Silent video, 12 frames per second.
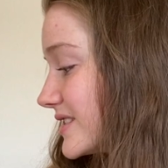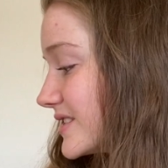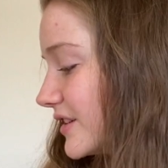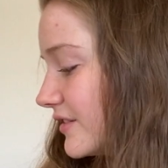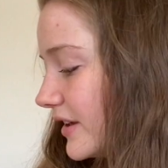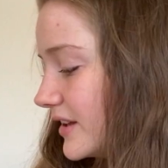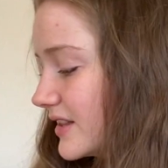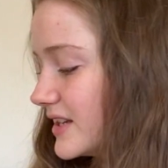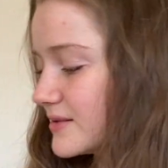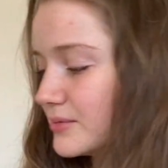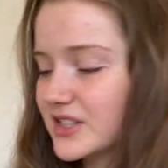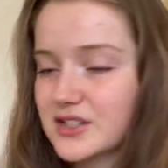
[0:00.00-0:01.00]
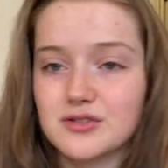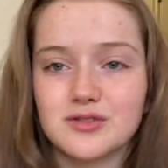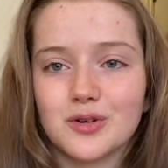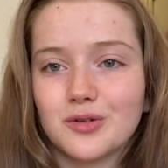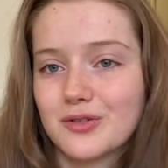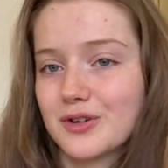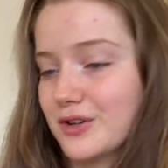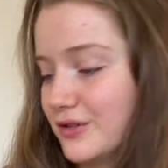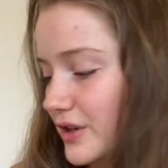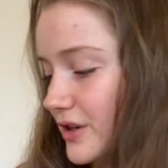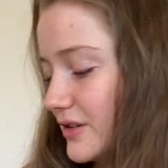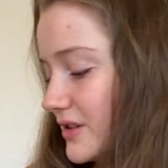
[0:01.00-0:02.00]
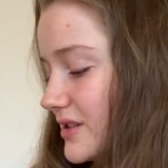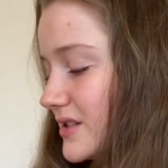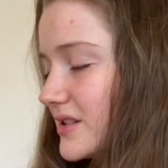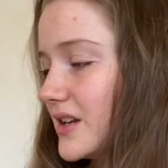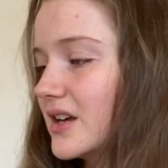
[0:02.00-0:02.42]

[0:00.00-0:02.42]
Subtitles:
so like these are my tutorial notes.